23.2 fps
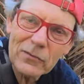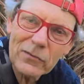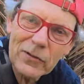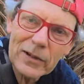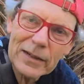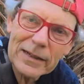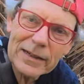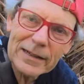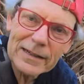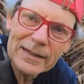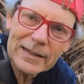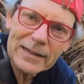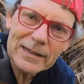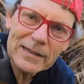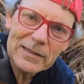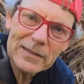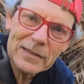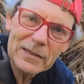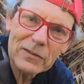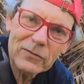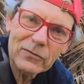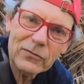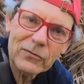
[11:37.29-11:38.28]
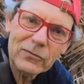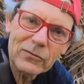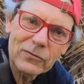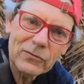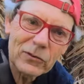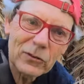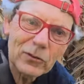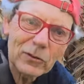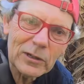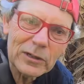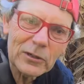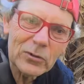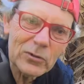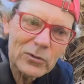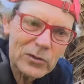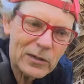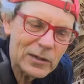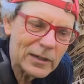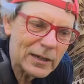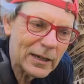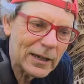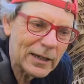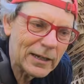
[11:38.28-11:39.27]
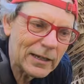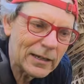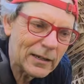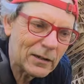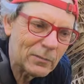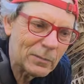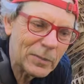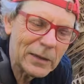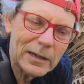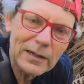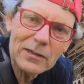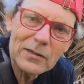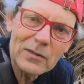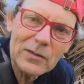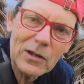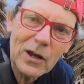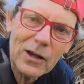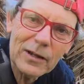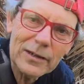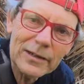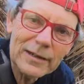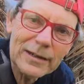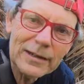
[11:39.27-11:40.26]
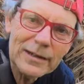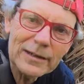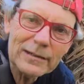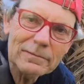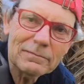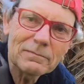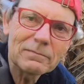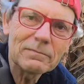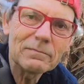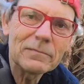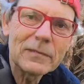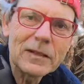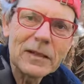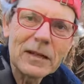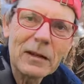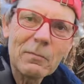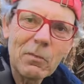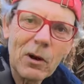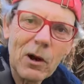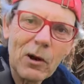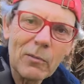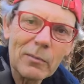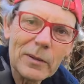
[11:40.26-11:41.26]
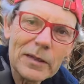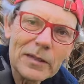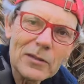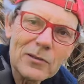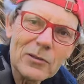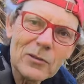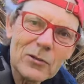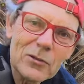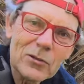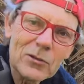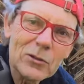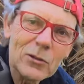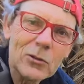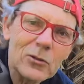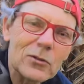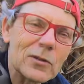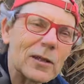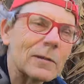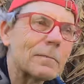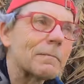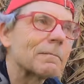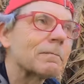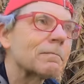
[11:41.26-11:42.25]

affiliate links, if you're interested in any of the Peak Design gear. By all means, do use them.